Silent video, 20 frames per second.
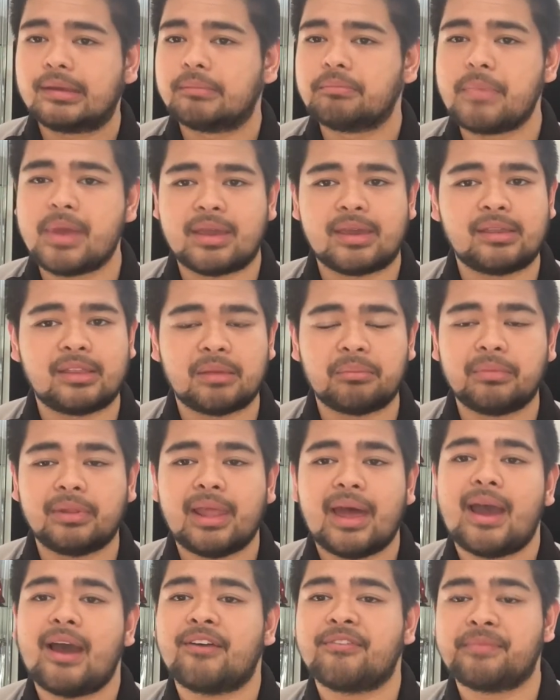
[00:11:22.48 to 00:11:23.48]
making them
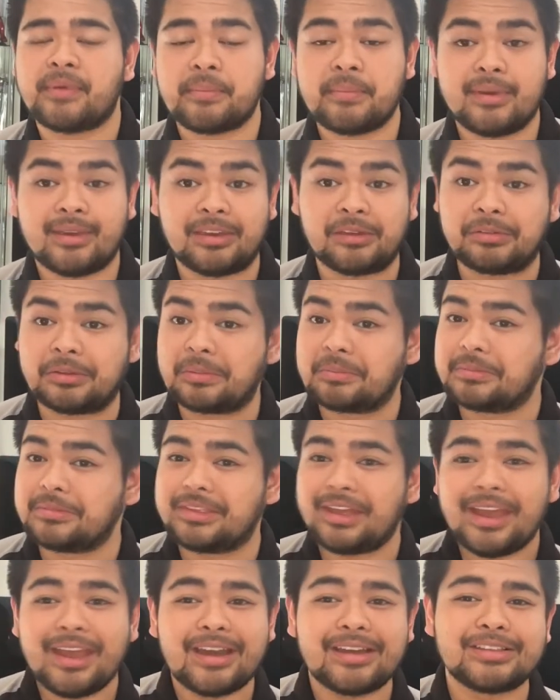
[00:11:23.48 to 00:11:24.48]
laugh, by making them
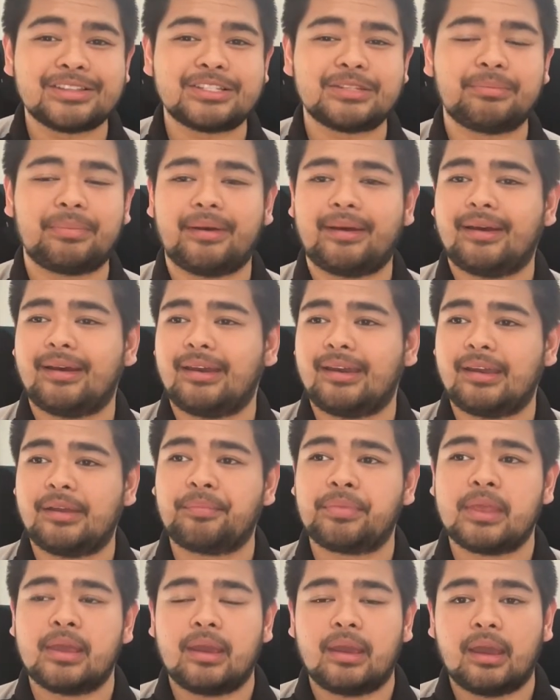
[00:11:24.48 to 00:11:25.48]
dance, by
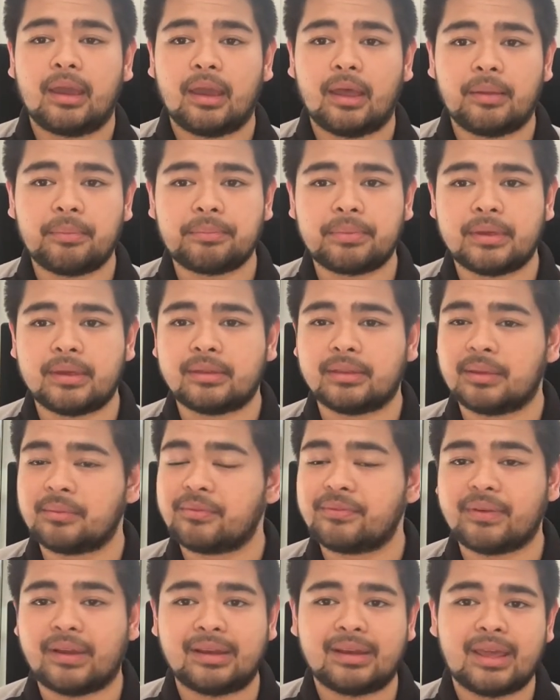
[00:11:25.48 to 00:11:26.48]
helping them
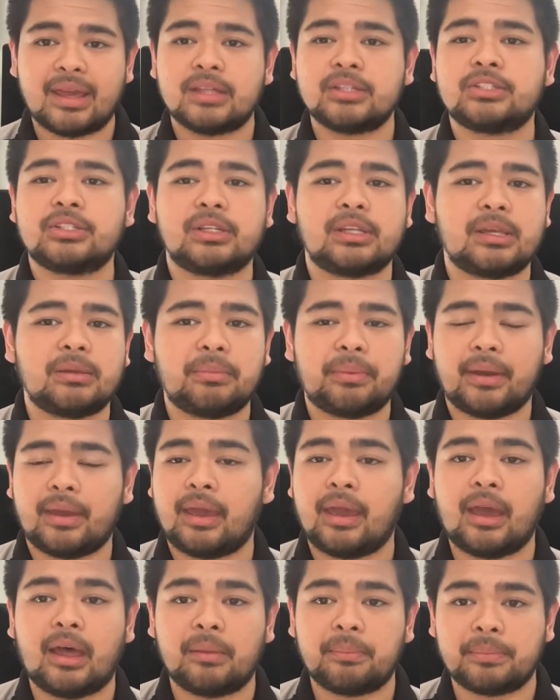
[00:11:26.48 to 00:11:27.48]
financially, by
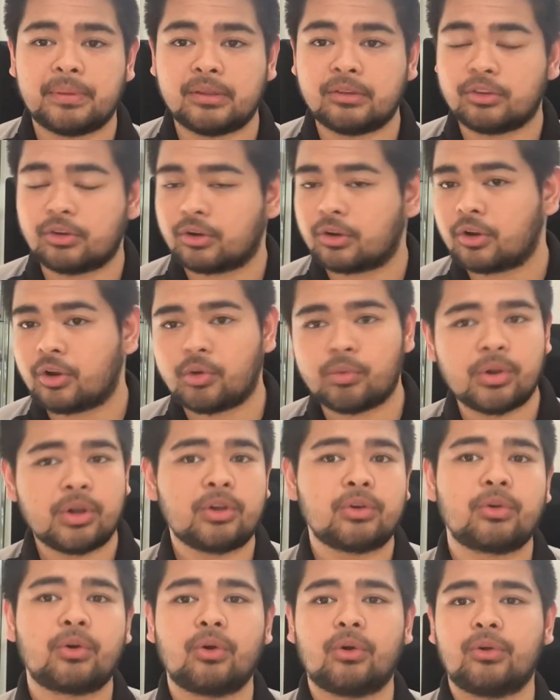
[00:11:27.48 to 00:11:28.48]
helping their
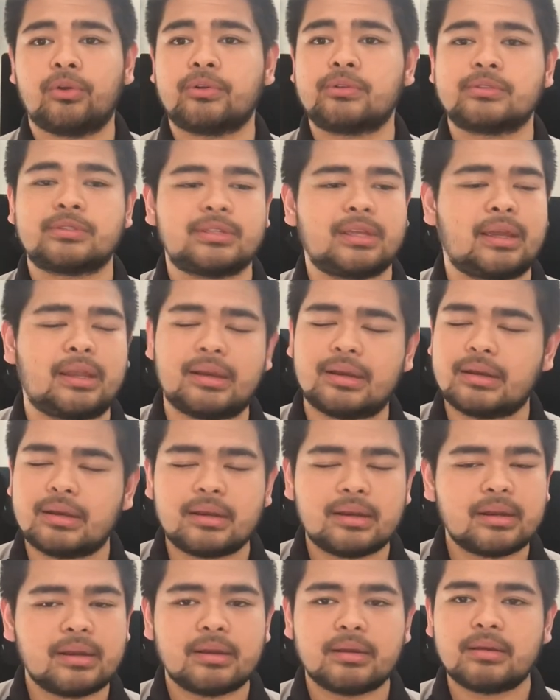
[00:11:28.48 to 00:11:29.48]
career goals,
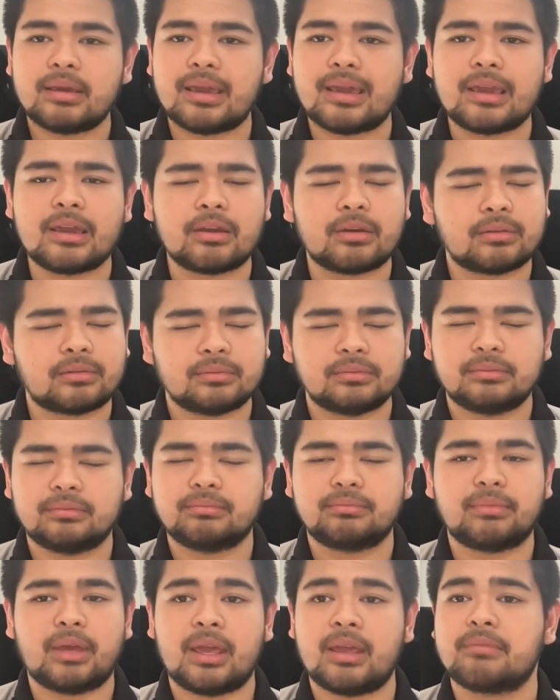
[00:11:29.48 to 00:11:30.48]

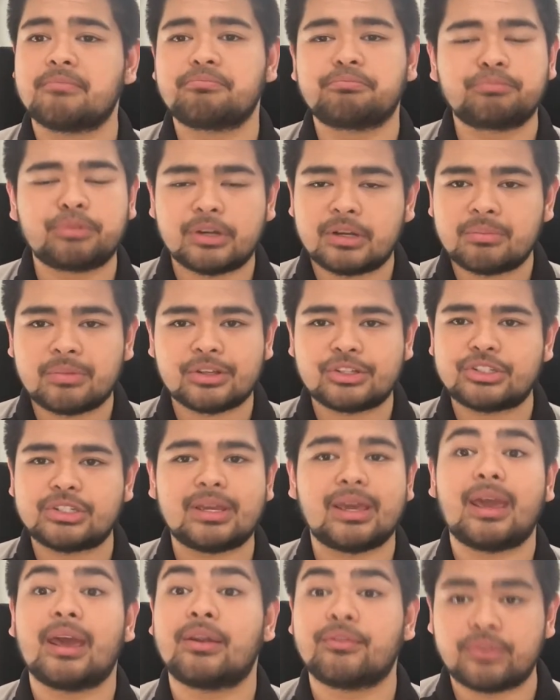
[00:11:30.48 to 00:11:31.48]
and pretty much
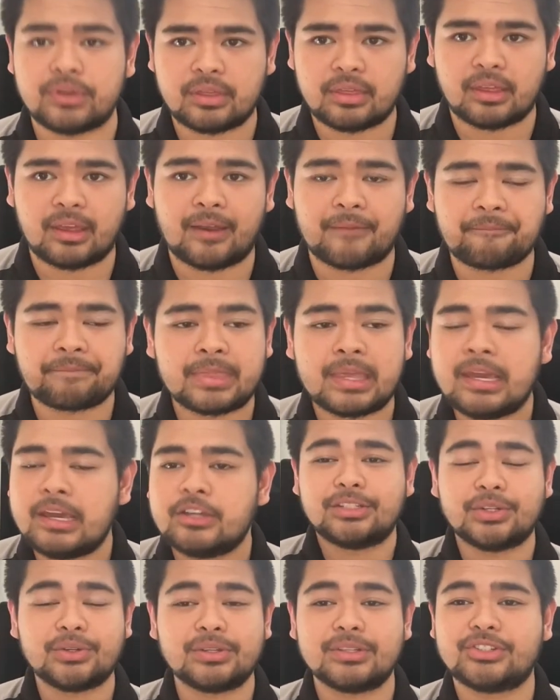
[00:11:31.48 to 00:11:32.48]
everything.
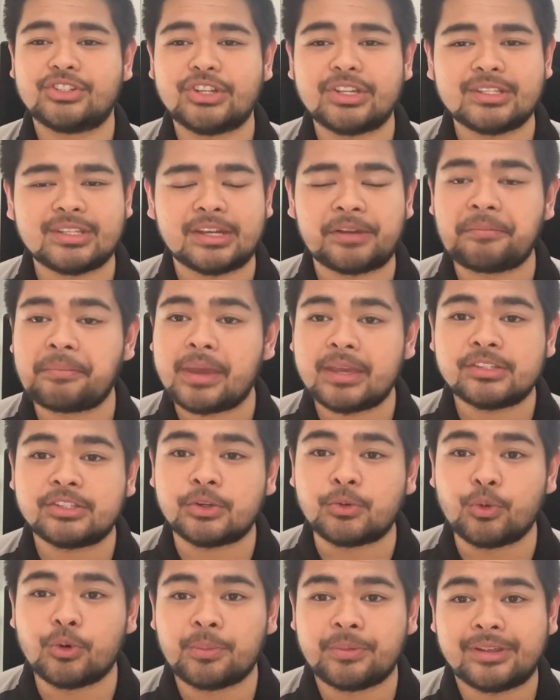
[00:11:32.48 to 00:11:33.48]
She's an
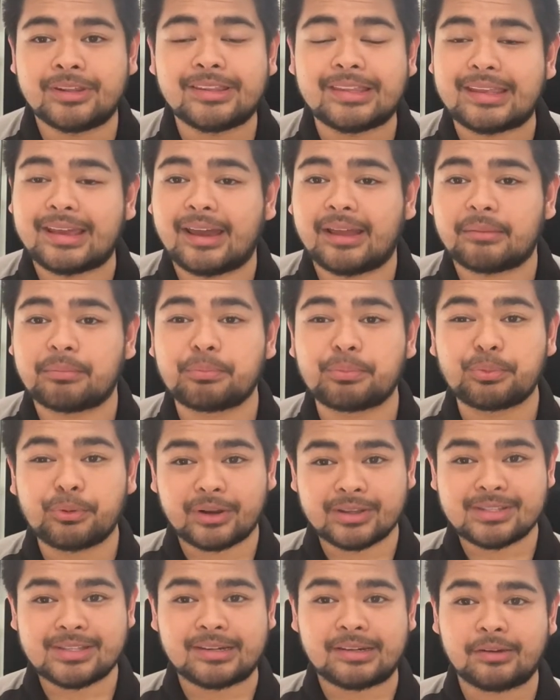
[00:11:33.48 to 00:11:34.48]
amazing woman that
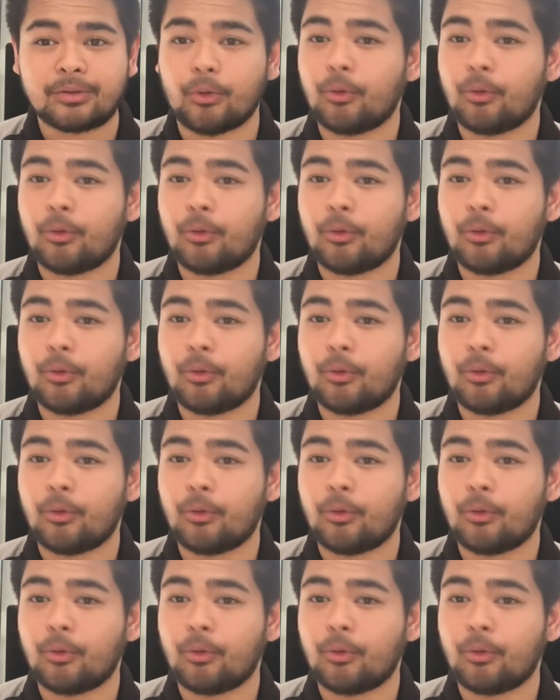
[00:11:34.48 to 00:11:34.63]
President